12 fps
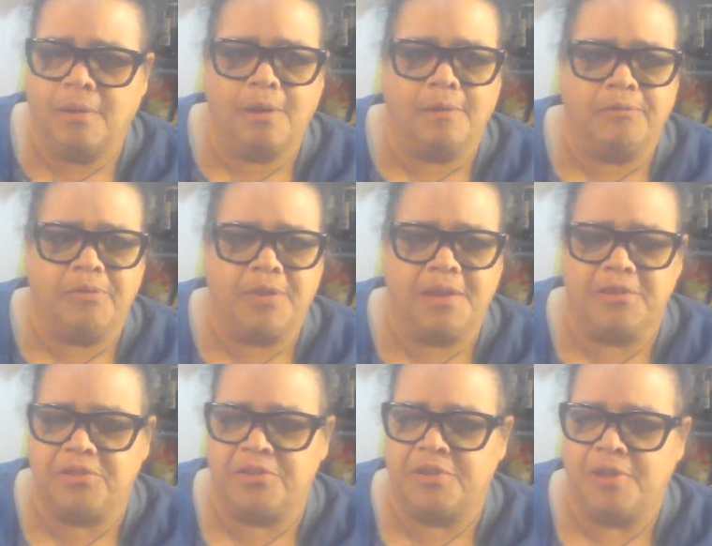of
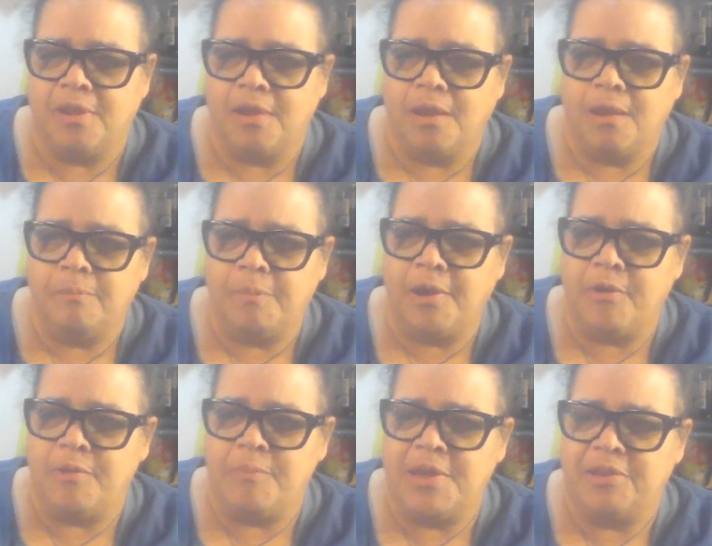this
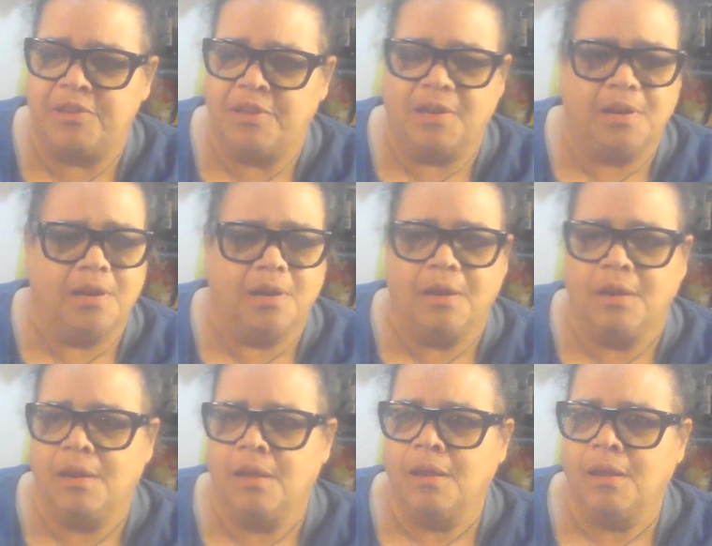Perry Mason